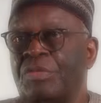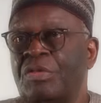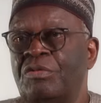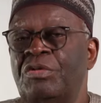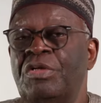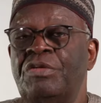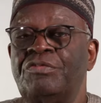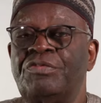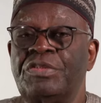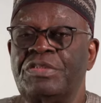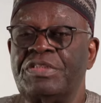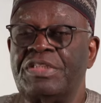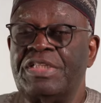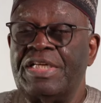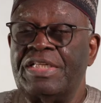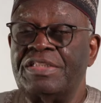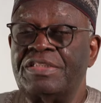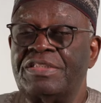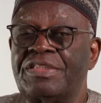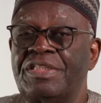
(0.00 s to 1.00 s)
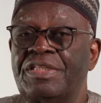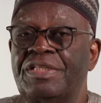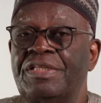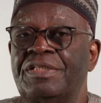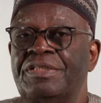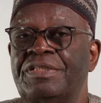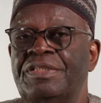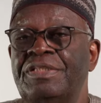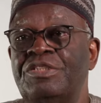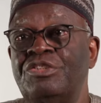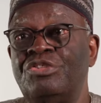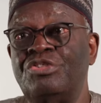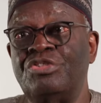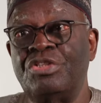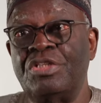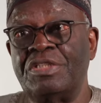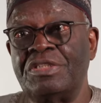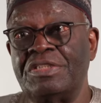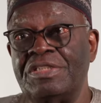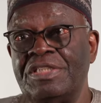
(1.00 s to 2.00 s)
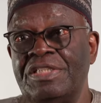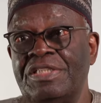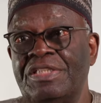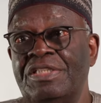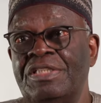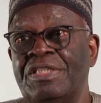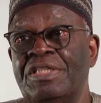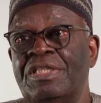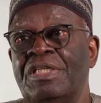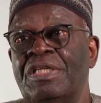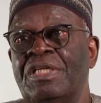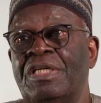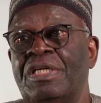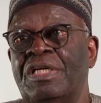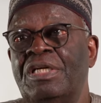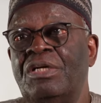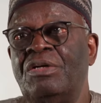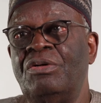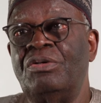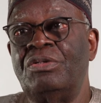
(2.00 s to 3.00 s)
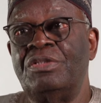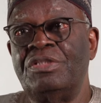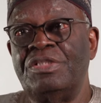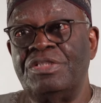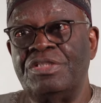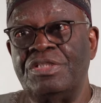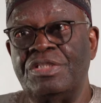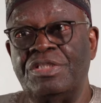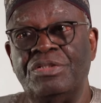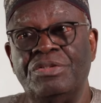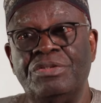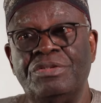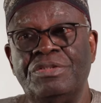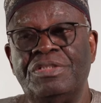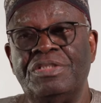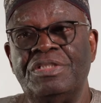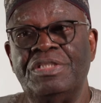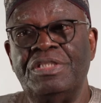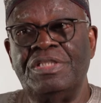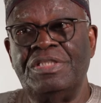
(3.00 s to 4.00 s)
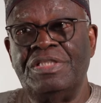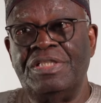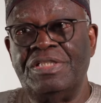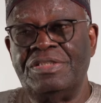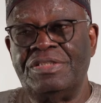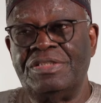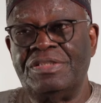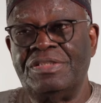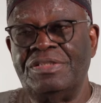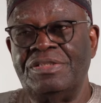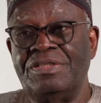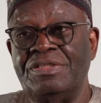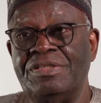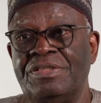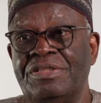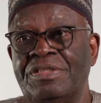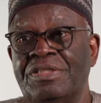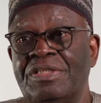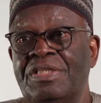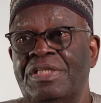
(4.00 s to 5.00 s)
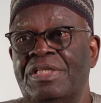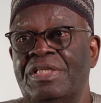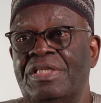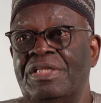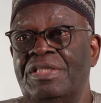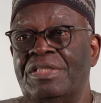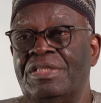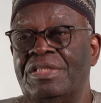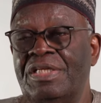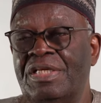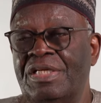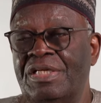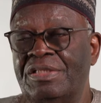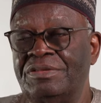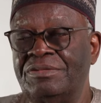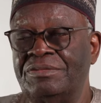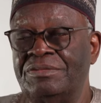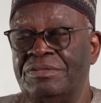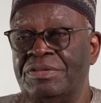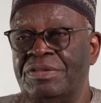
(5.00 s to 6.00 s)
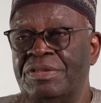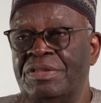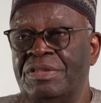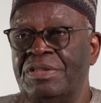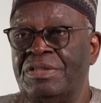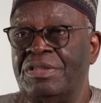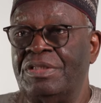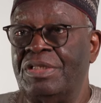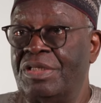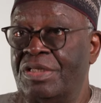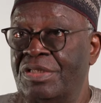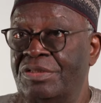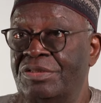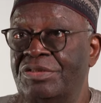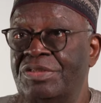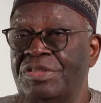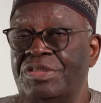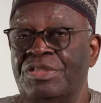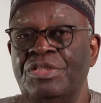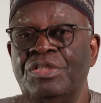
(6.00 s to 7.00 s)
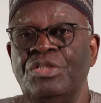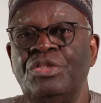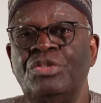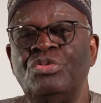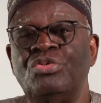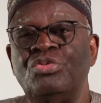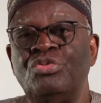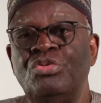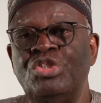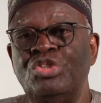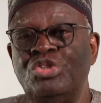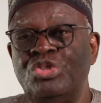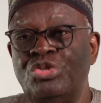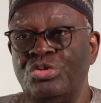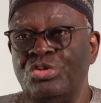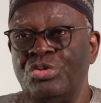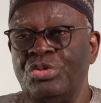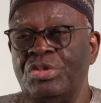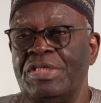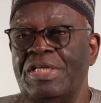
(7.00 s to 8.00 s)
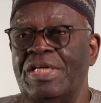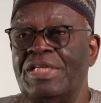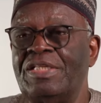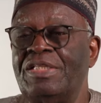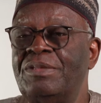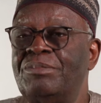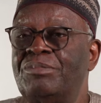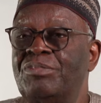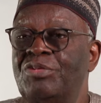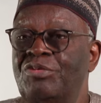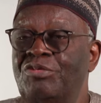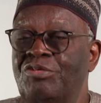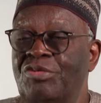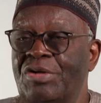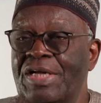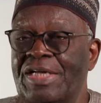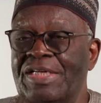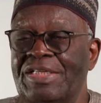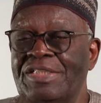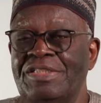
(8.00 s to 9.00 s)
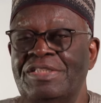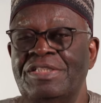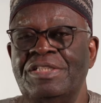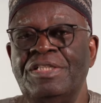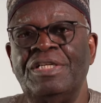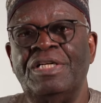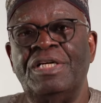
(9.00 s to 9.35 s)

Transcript: Well, first he has uh, instructed uh, all the security agencies in uh, the country to ensure that they provide